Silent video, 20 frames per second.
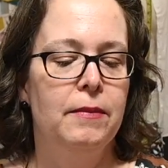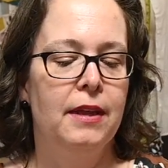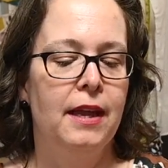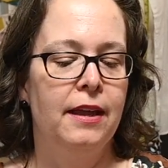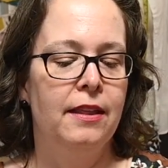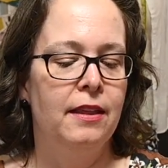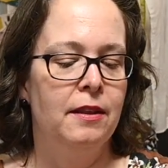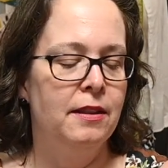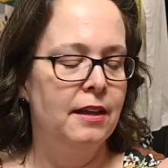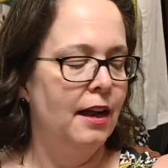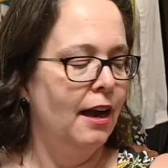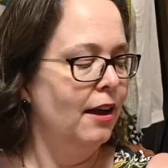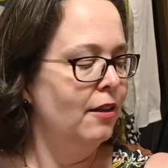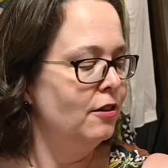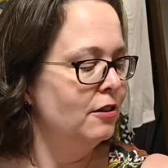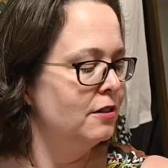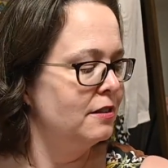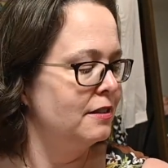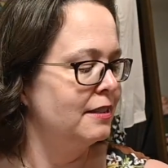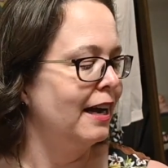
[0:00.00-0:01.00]
And then the
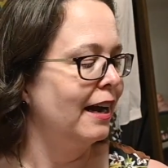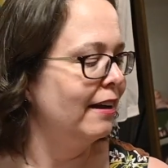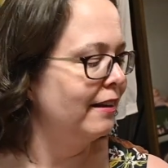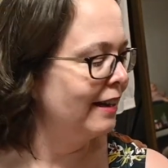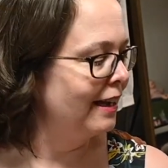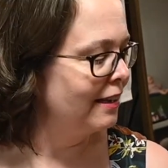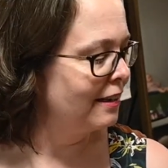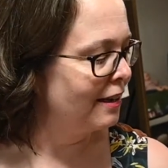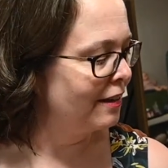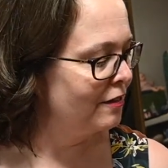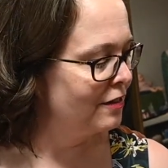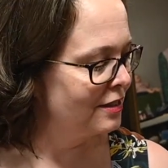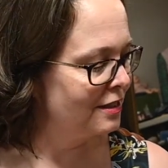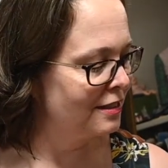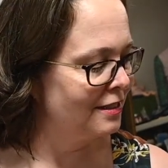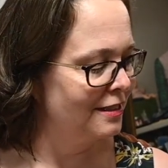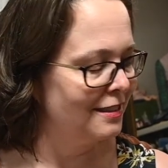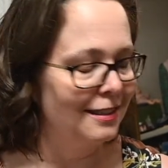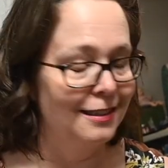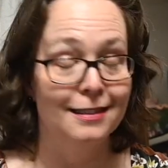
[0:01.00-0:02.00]
other style I love, this
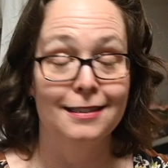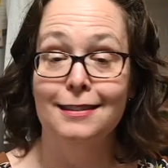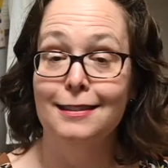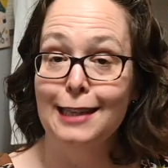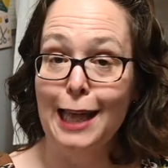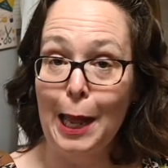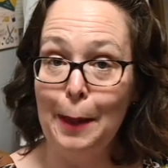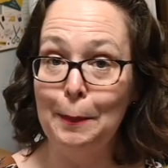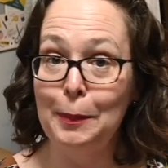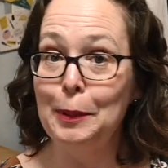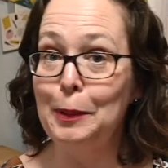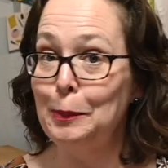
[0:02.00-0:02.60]
is the slap